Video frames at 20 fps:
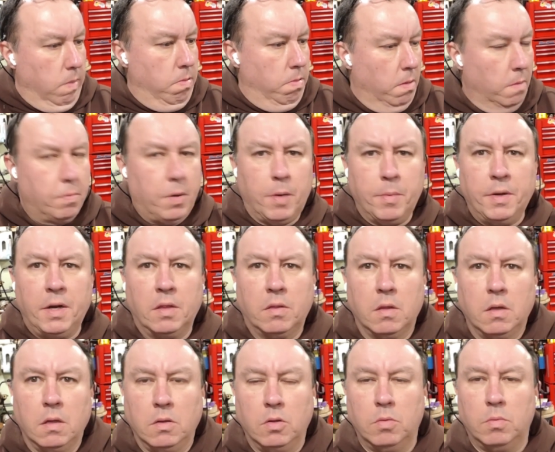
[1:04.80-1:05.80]
probably not
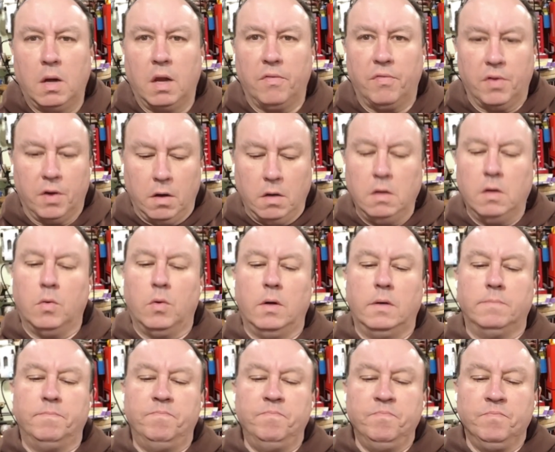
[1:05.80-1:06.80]
thing to do, but I figured, you know what?
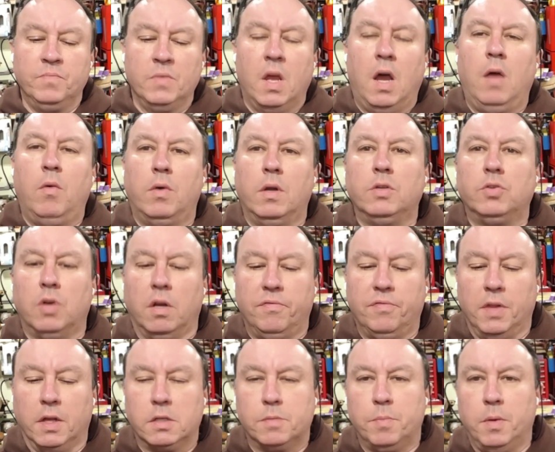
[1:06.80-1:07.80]
I want to try
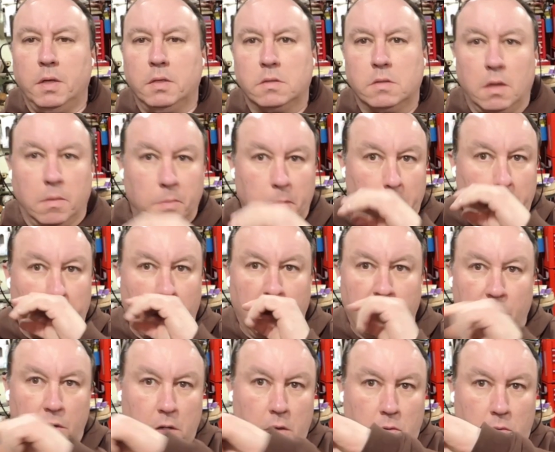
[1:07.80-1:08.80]
flex paste. I'm gonna
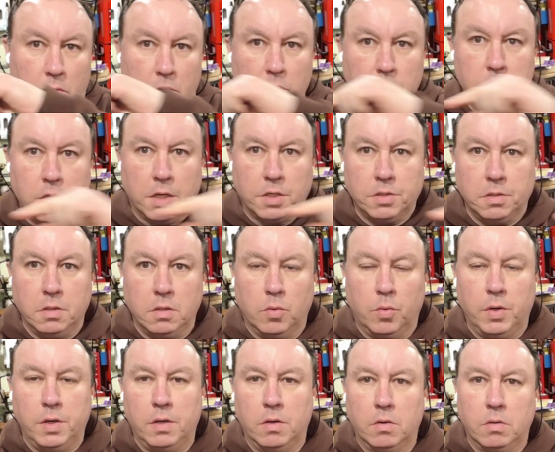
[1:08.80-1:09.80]
cover the whole section of the
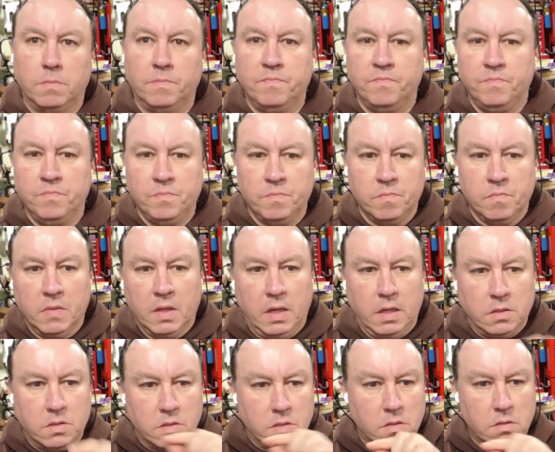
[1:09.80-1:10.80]
window.
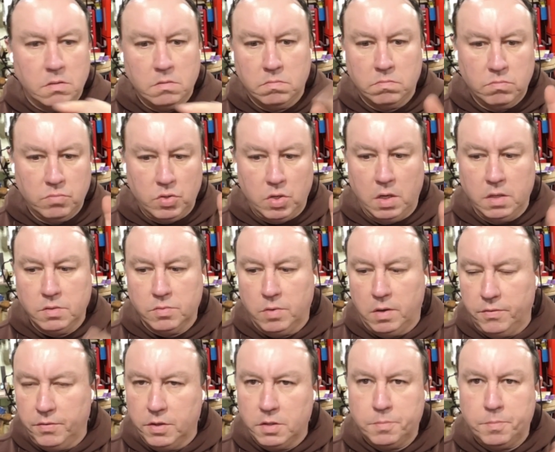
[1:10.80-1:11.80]
It's dries,
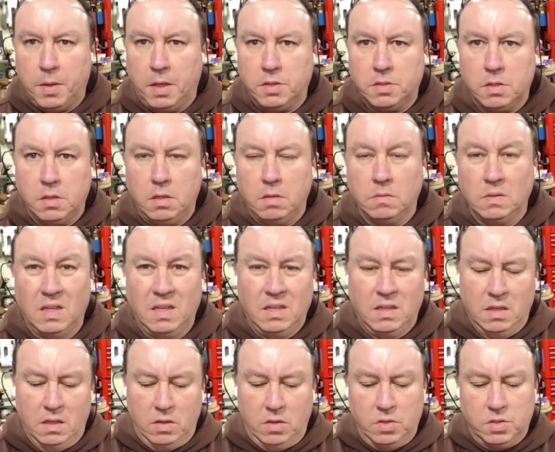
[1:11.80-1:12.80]
whatever. It's pasty.
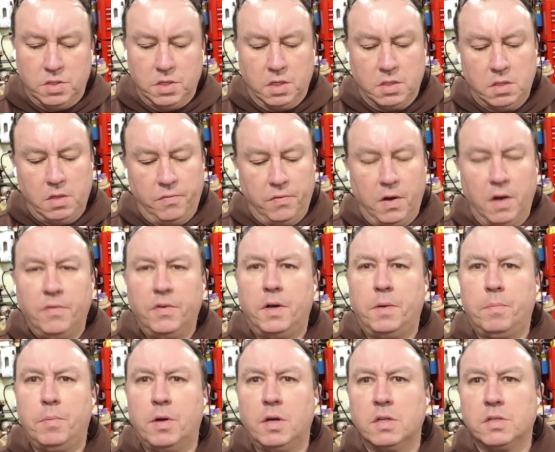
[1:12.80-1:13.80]
There's 65 other
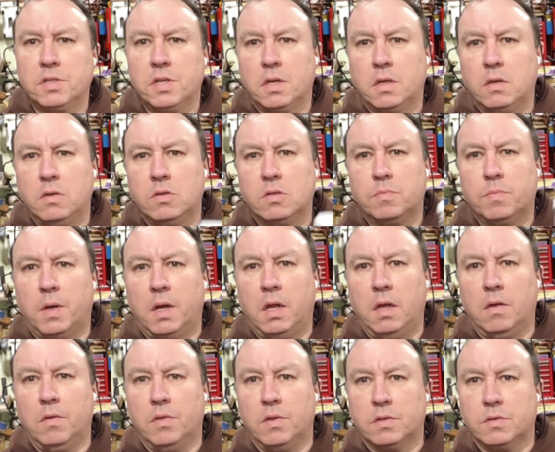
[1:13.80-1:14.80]
products I could use,
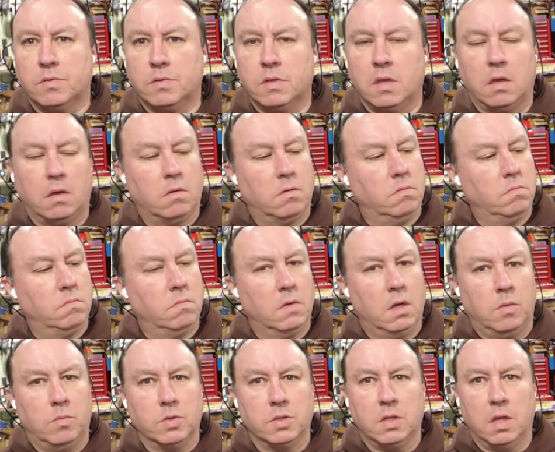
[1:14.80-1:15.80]
but this was like
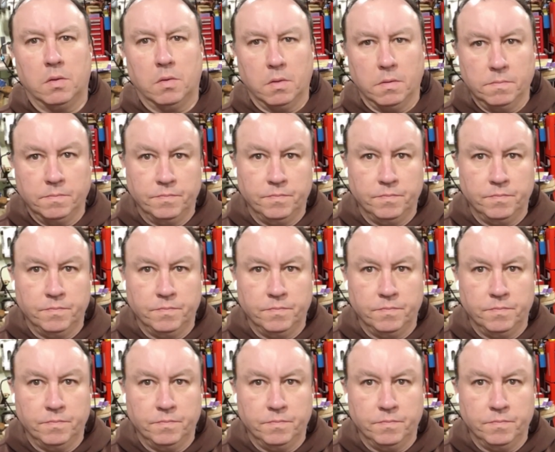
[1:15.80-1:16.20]
almost nothing.